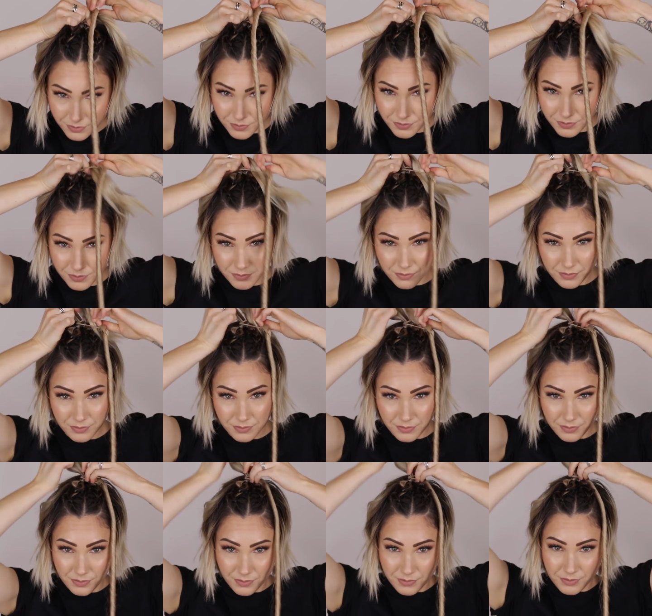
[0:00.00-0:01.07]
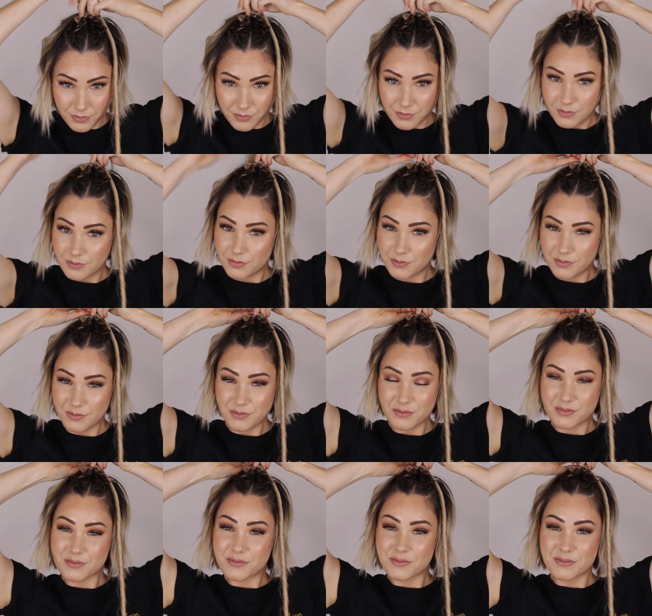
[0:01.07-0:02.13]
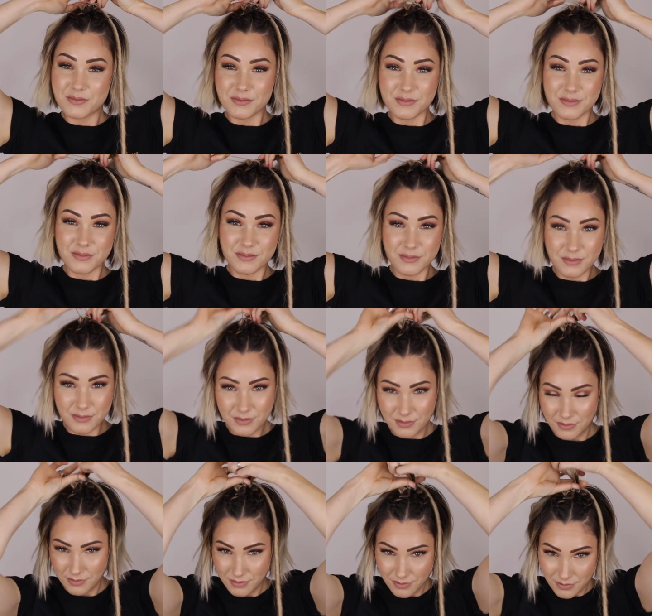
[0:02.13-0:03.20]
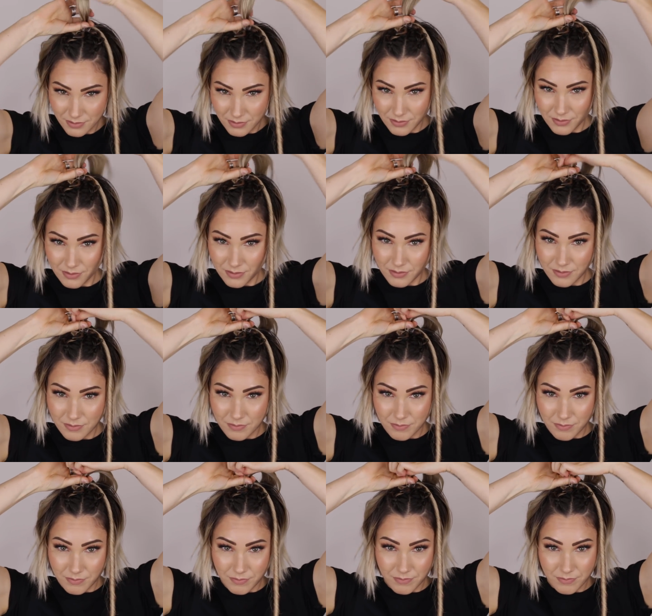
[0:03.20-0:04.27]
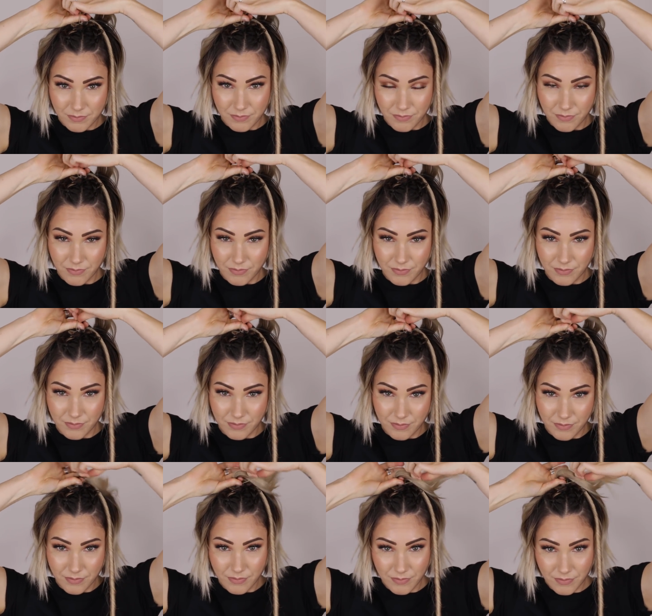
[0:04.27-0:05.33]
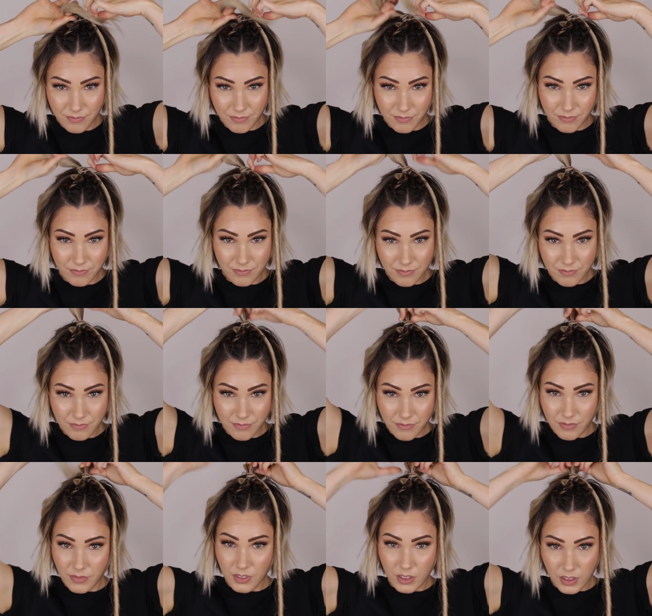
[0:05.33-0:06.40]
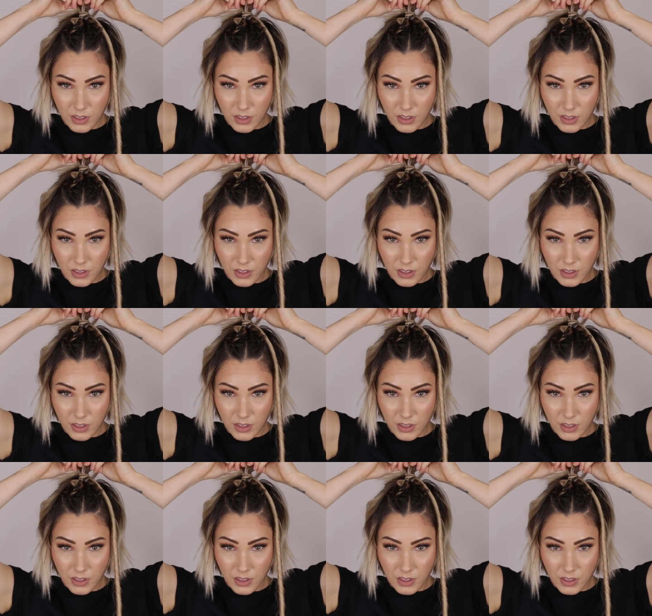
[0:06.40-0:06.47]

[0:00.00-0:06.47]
[no speech]